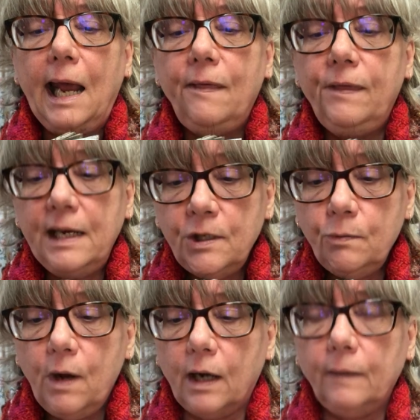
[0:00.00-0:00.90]
And
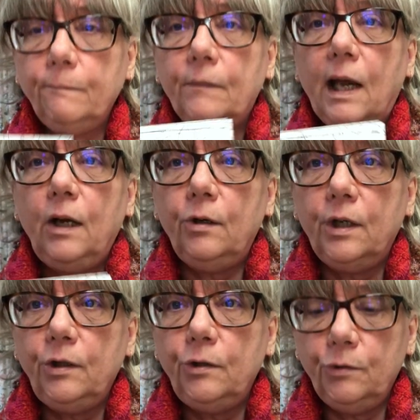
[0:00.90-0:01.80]
this one, I learned
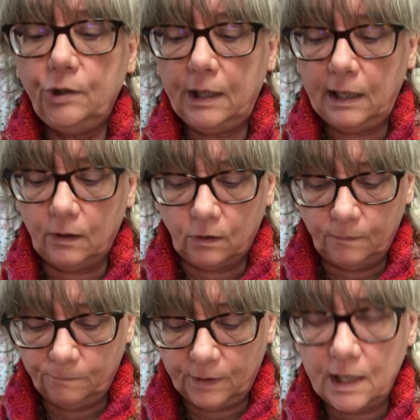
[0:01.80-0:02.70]
a new
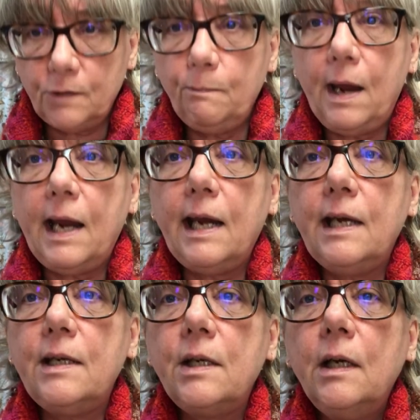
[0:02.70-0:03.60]
skill, is
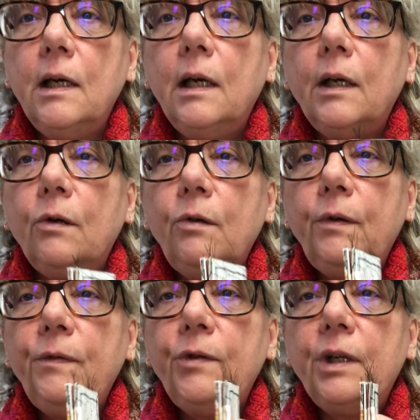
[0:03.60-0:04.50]
made, I don't know
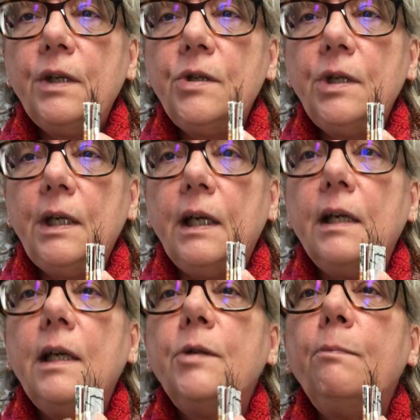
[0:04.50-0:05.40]
if you can see it,
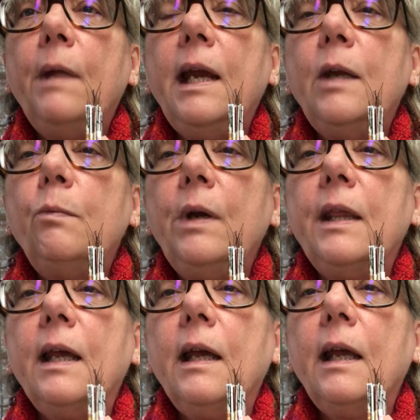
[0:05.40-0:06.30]
it's made
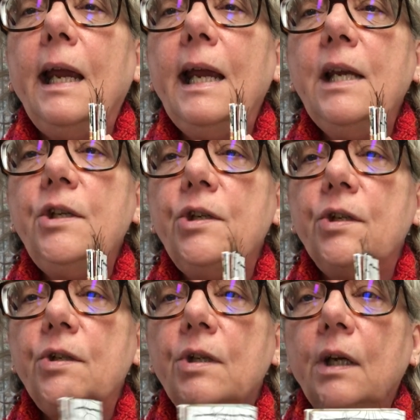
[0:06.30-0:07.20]
with
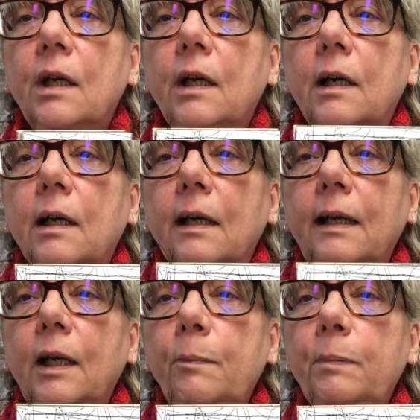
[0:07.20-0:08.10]
hinges,
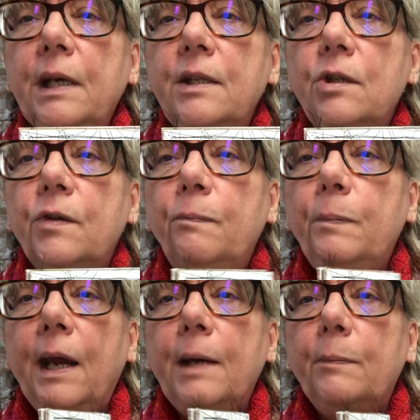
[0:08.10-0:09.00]
little pieces of
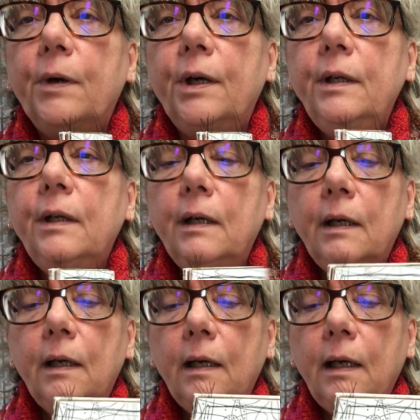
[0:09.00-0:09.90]
paper,
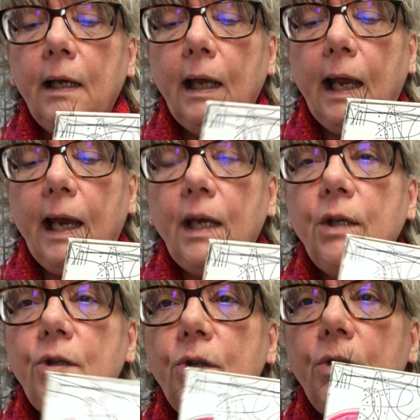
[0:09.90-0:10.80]

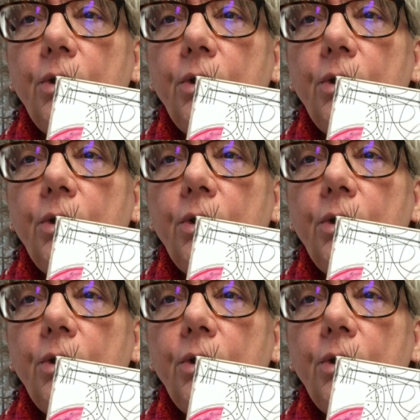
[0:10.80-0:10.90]
and